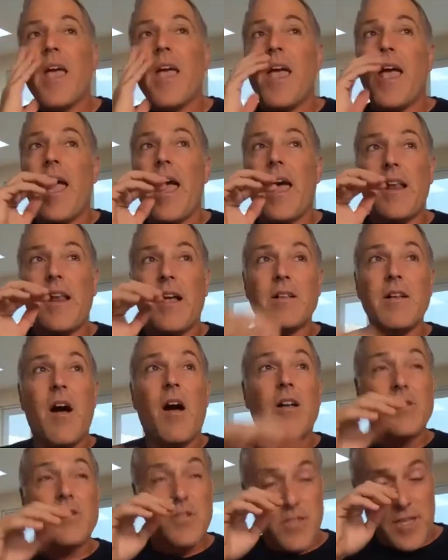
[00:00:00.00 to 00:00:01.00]
And
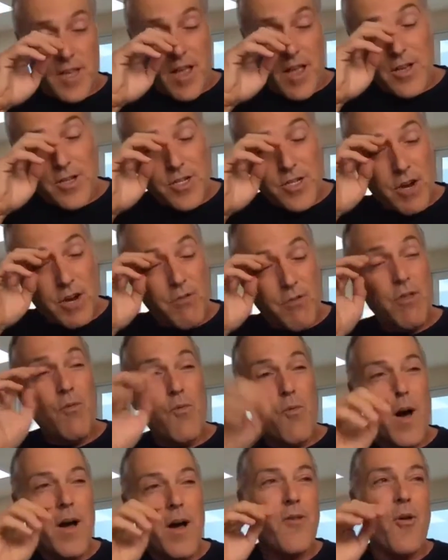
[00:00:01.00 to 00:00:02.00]
I'll share with you
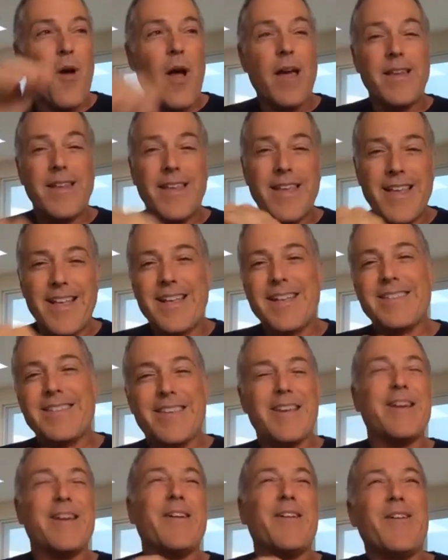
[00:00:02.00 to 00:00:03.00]
what grinding is
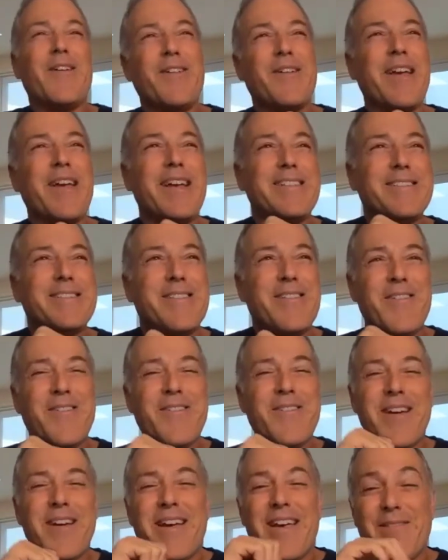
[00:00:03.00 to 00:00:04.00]
here. Okay, so
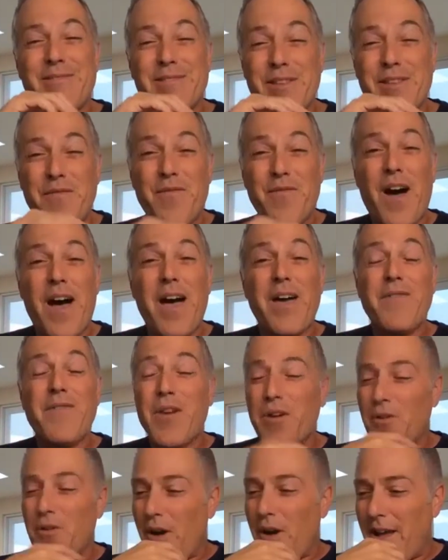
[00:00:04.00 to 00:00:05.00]
it was a
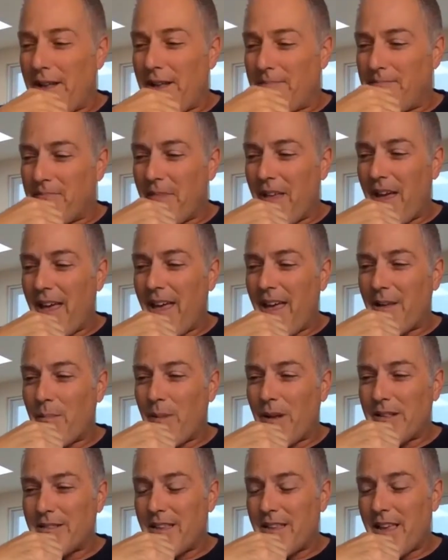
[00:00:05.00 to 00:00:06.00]
5-year grind. I had
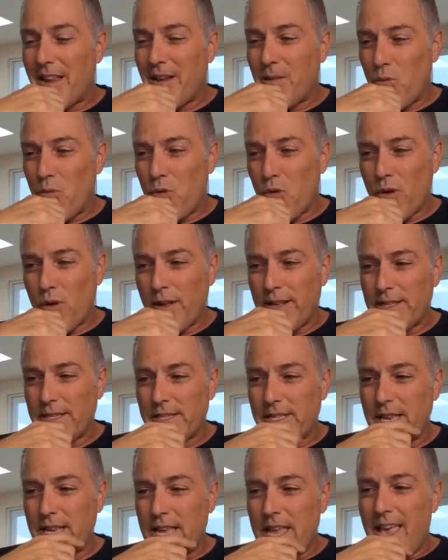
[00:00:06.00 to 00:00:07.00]
about 10
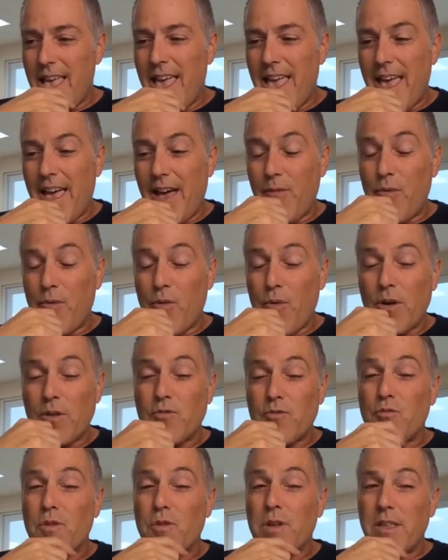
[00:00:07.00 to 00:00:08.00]
employees, and we
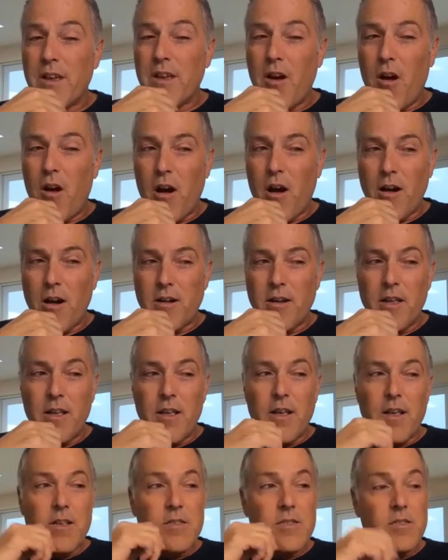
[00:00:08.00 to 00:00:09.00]
worked really hard.
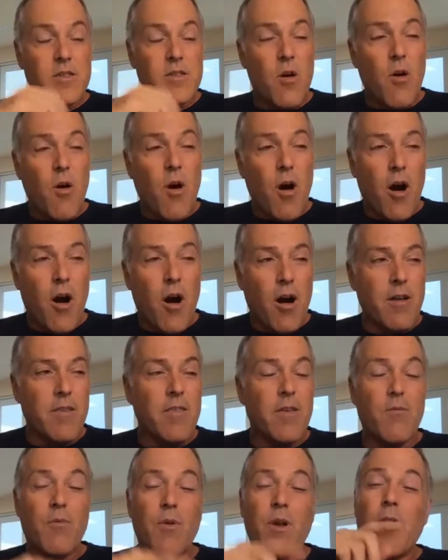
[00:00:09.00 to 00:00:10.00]
So
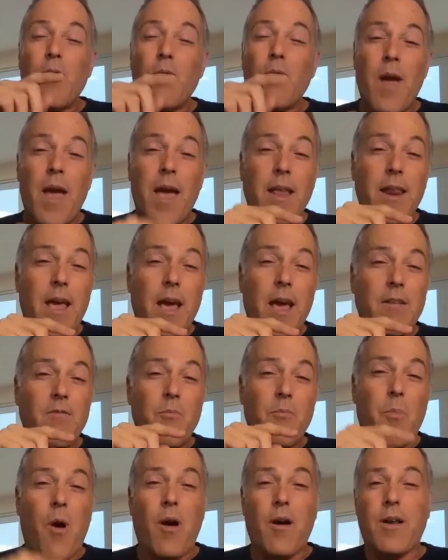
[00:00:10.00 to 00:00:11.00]
hard that when I ran out
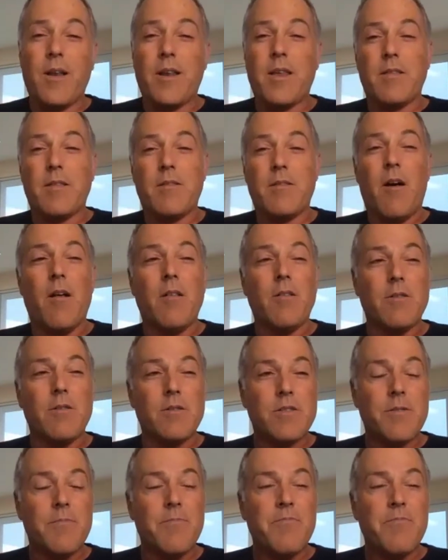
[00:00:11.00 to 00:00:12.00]
of marketing
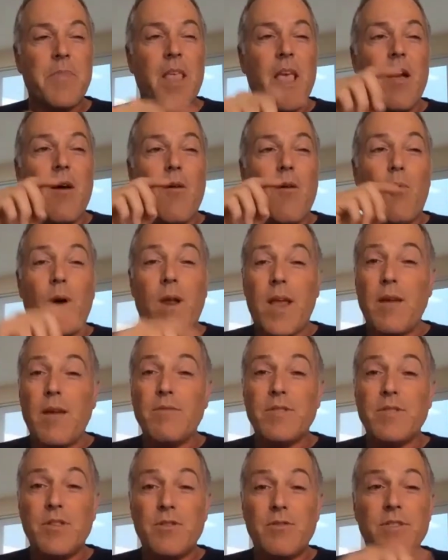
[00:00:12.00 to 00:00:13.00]
dollars, what I
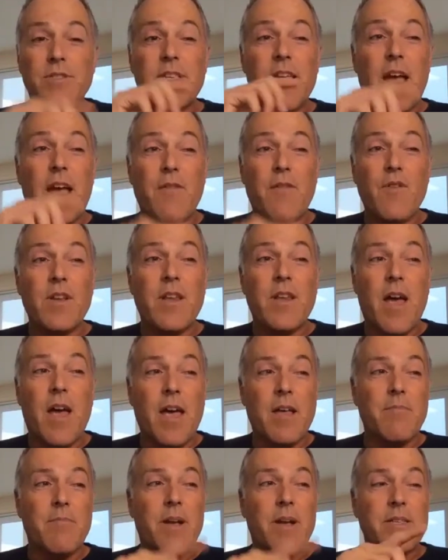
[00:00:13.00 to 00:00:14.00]
would do is every
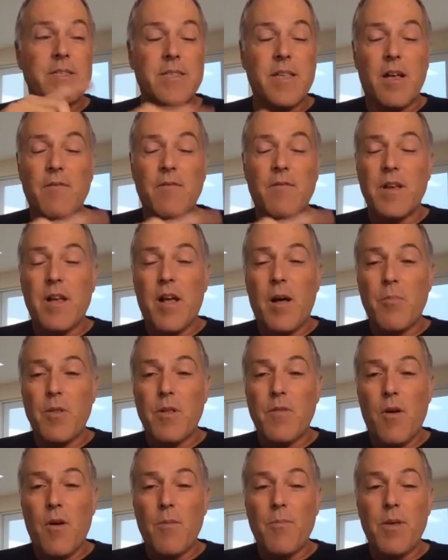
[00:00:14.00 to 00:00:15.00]
night, myself and a couple
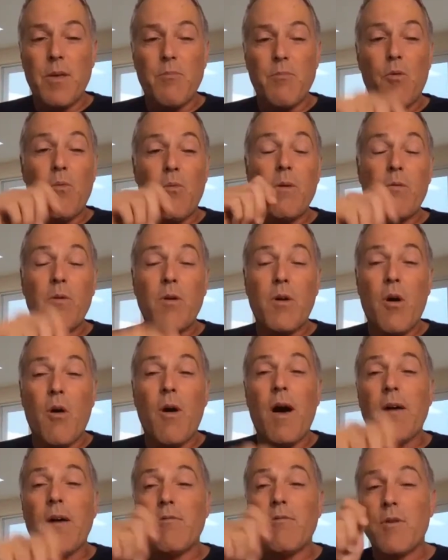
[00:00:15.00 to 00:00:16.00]
of our people, we would go
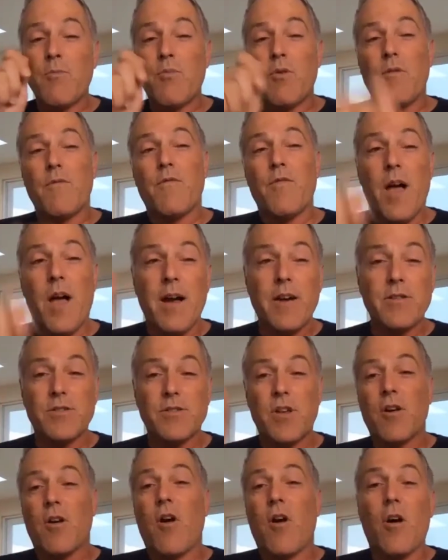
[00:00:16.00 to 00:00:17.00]
out and we'd put flyers
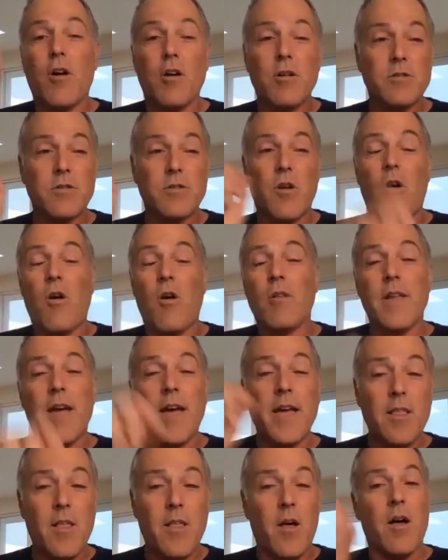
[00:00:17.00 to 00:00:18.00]
on cars all
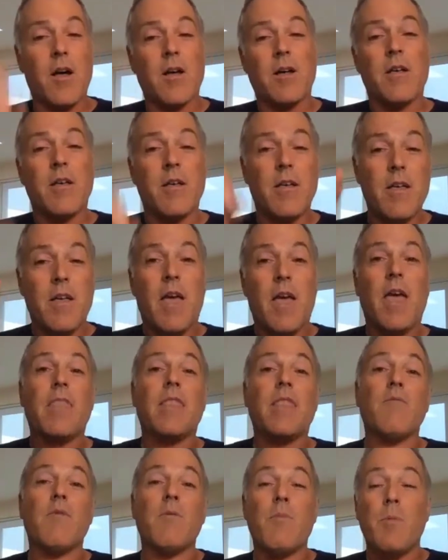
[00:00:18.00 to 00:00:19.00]
night long, and
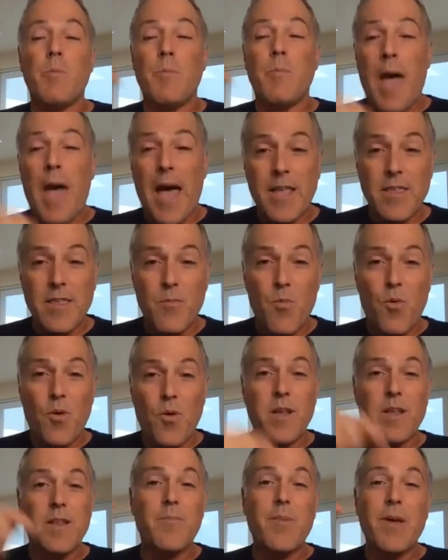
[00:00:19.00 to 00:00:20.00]
then we'd be back in the
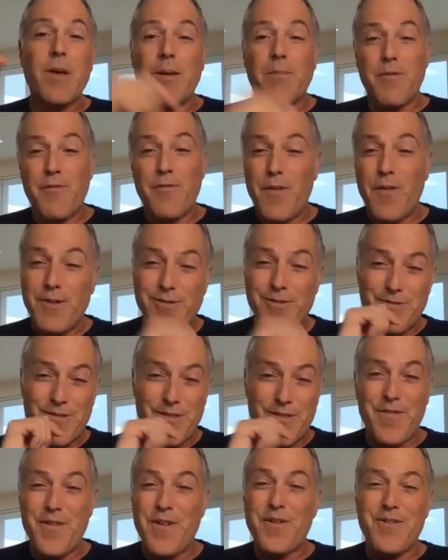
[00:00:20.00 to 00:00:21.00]
morning to pick up the phones when
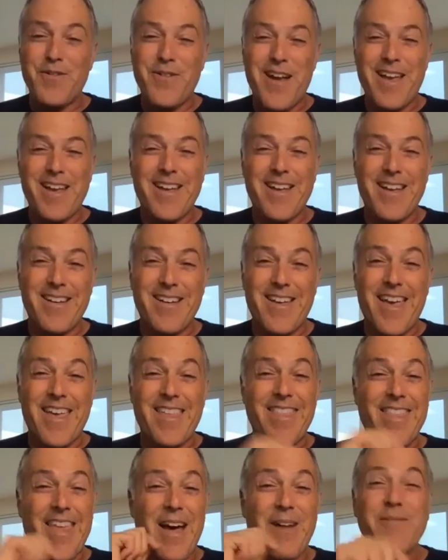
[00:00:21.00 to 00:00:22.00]
the phone rang.
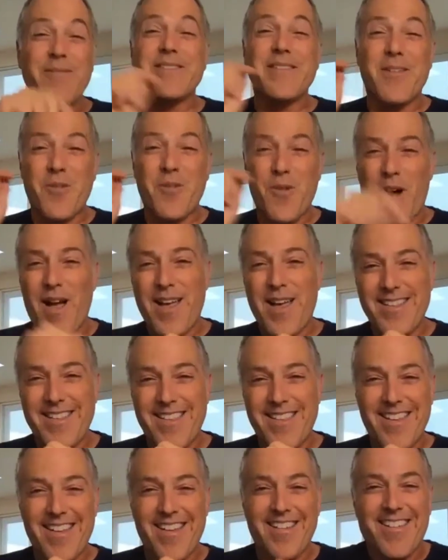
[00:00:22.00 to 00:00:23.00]
Okay, that was a grind.
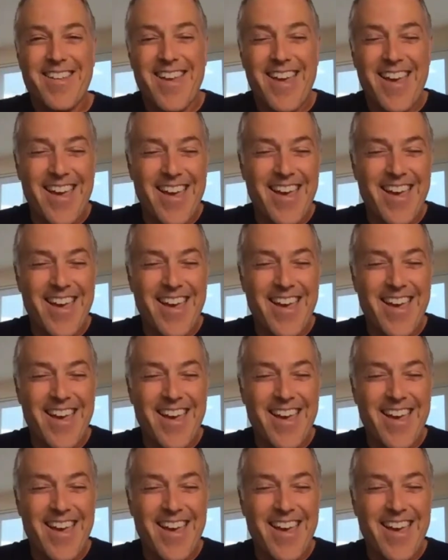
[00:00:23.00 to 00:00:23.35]
Okay.